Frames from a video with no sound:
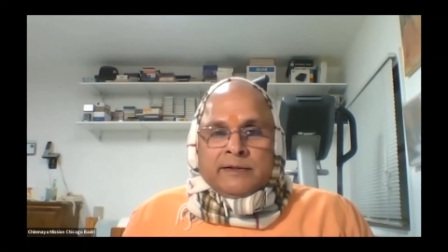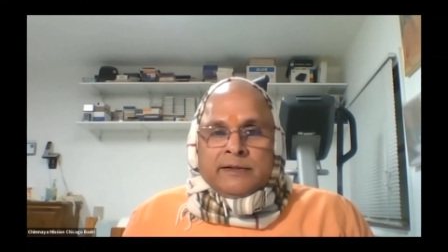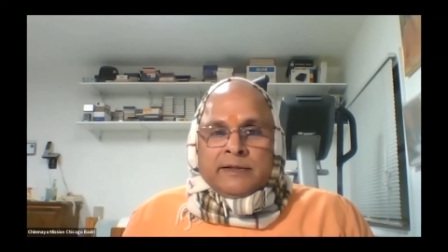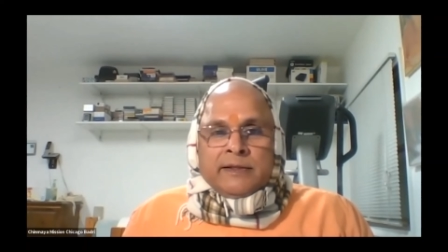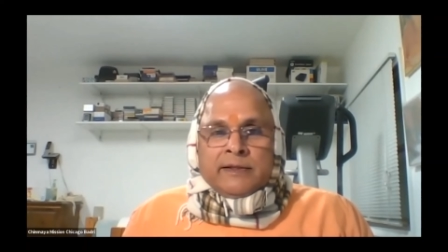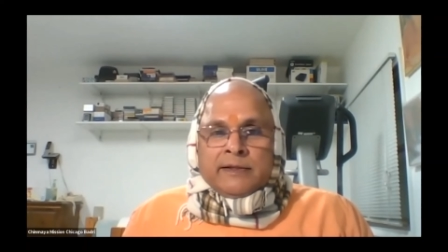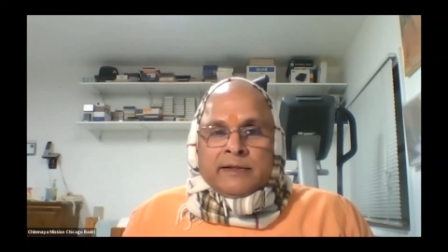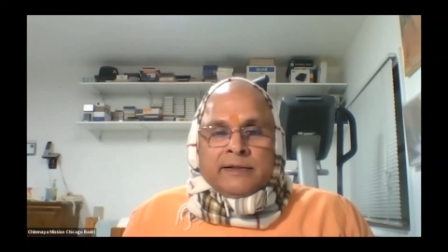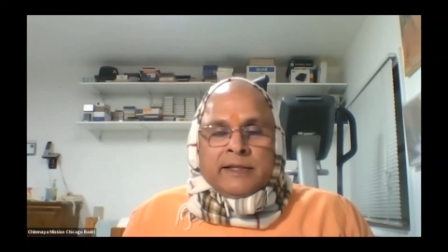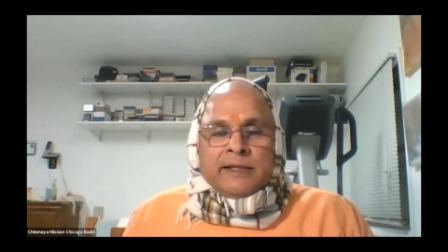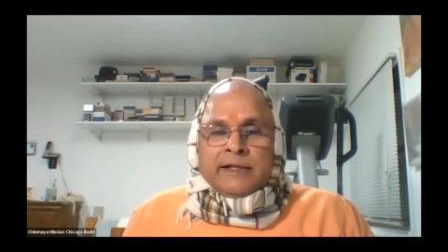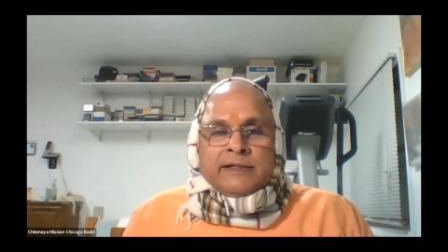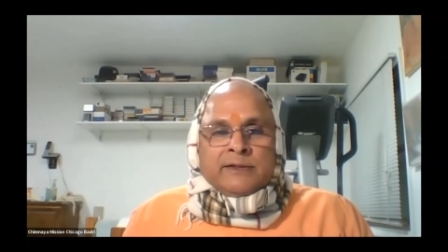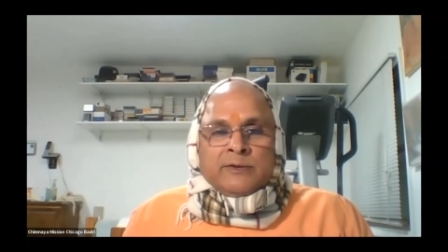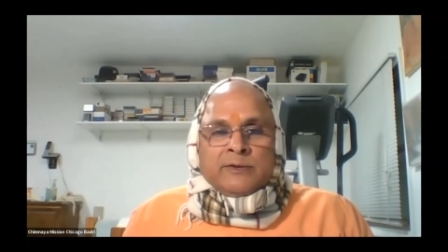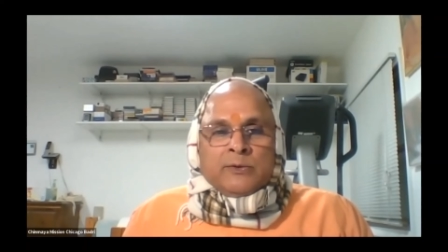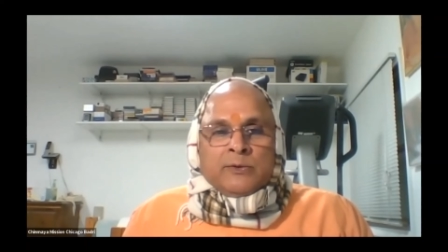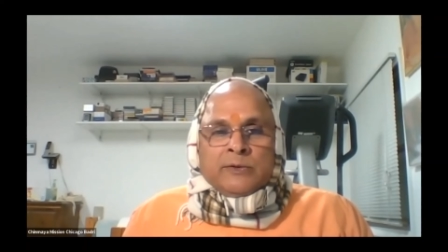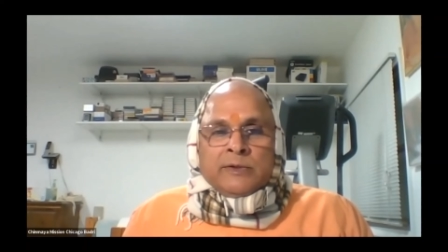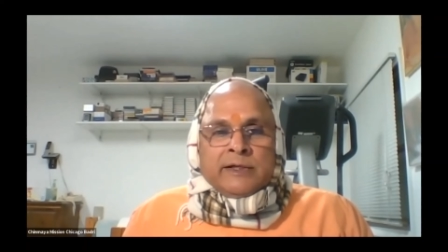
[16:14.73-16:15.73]
there is
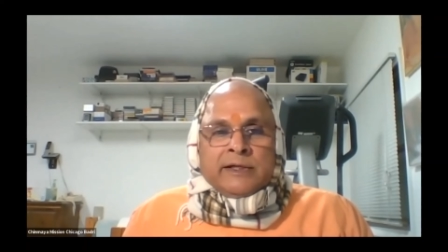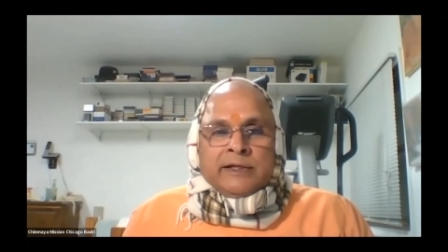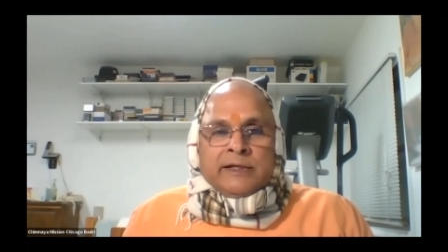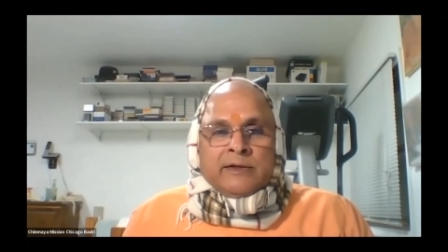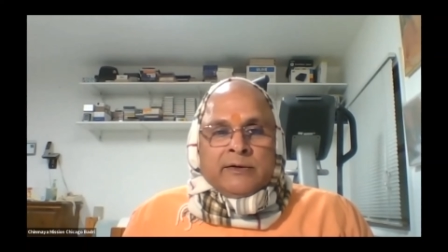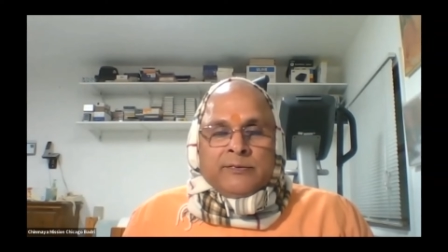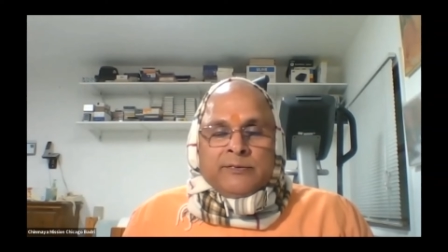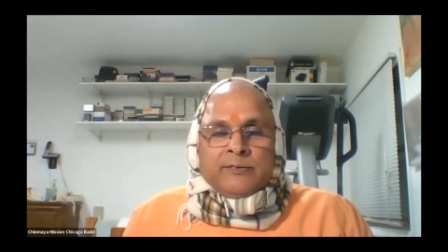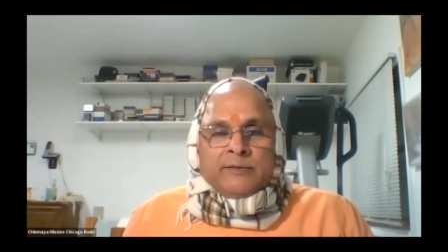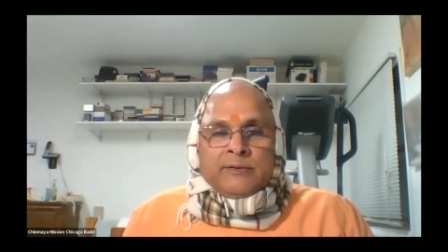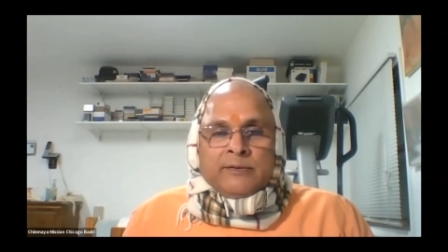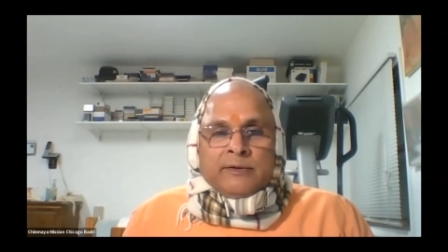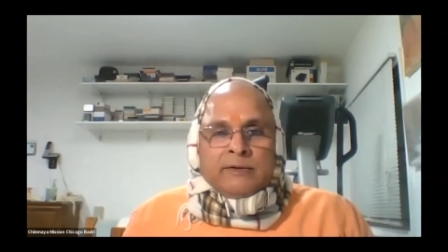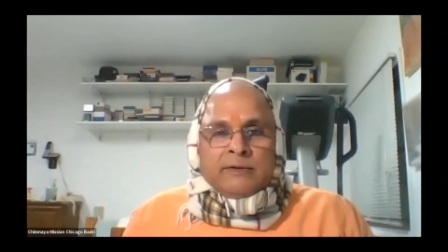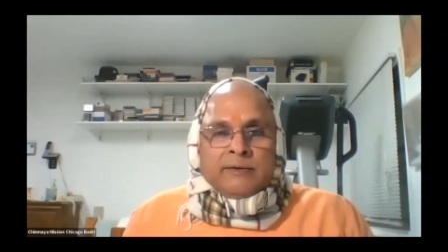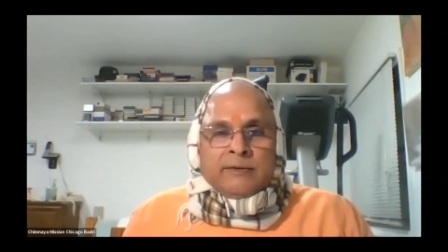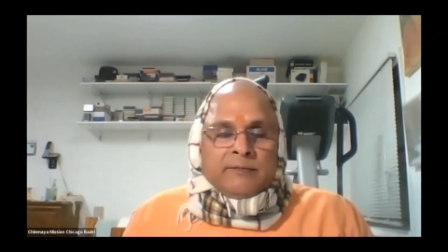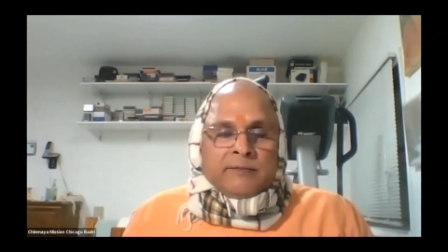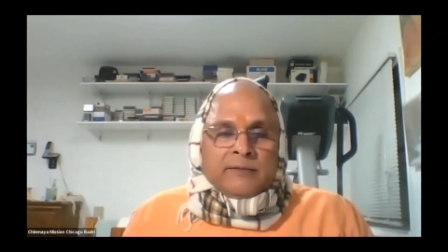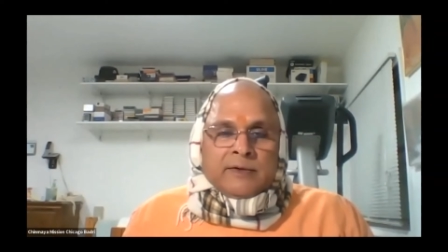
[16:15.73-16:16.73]
no need of
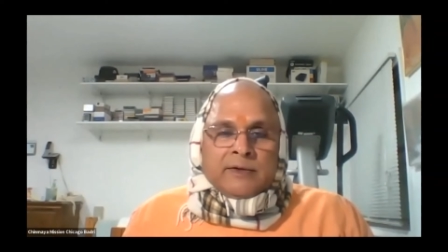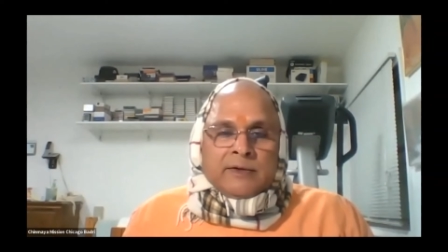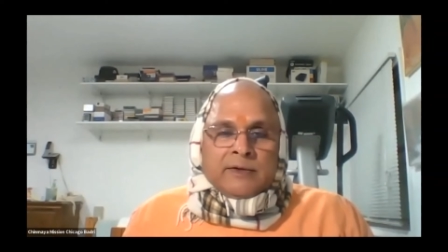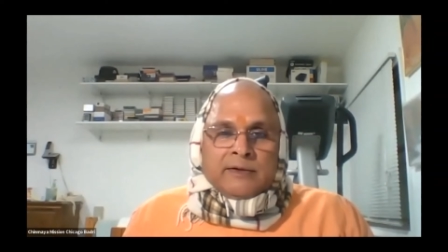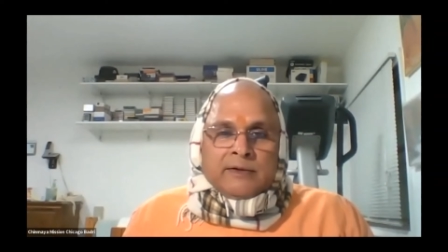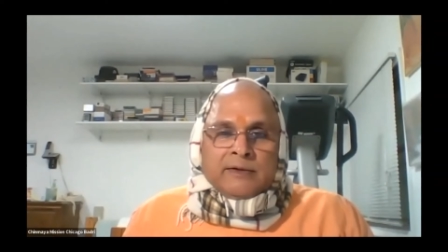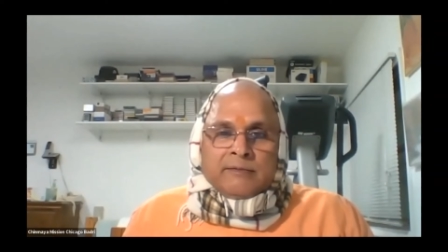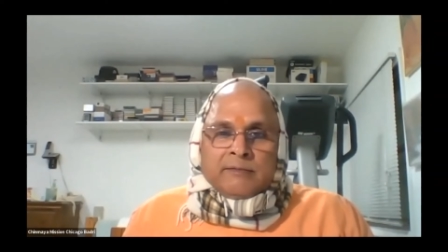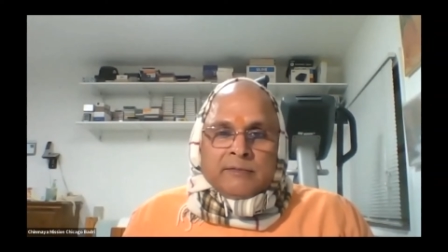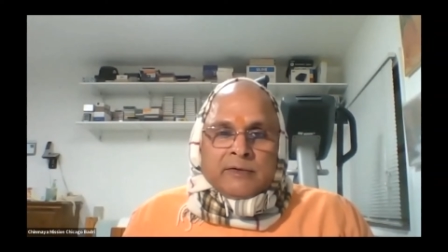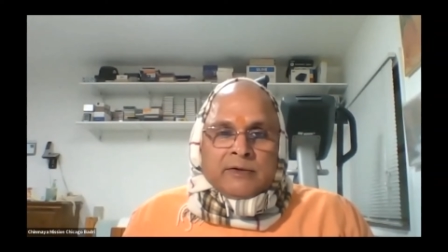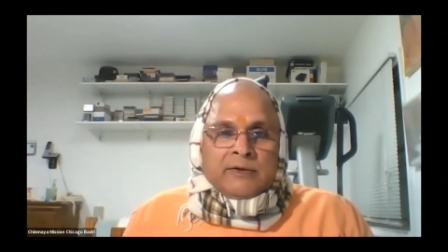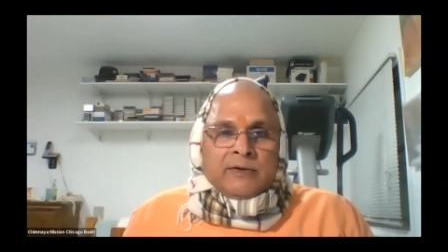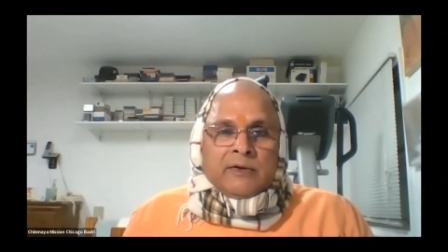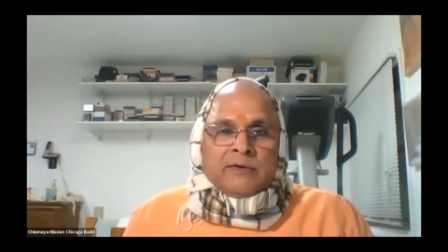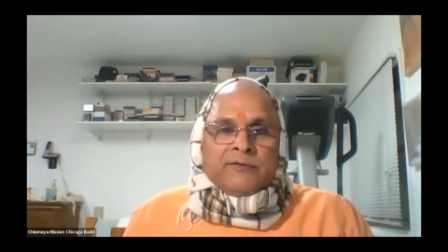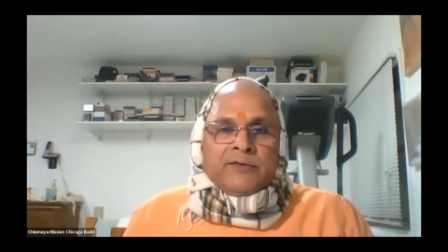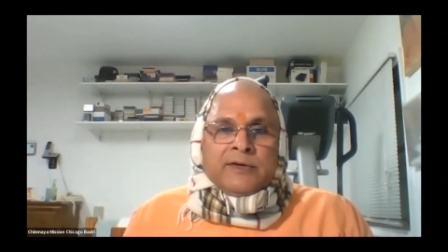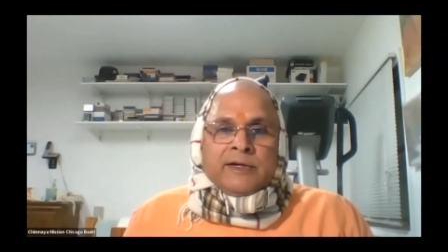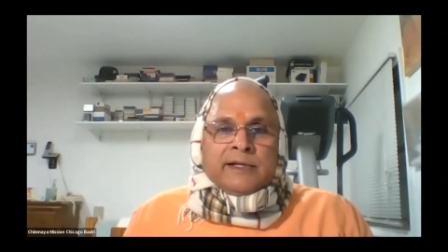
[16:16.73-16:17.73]
um,
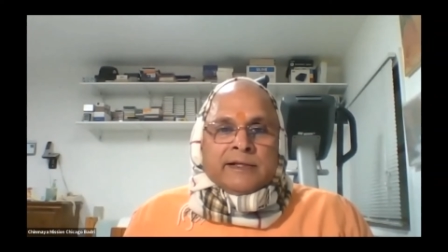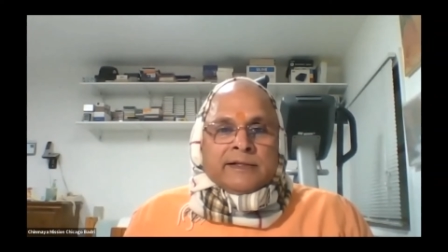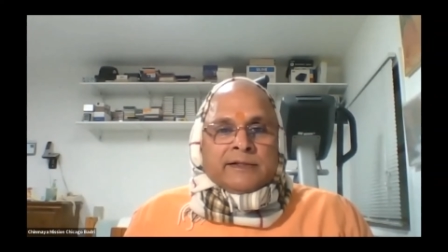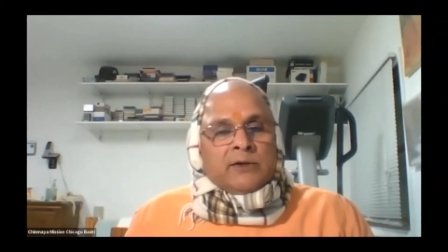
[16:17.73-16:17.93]
confidence.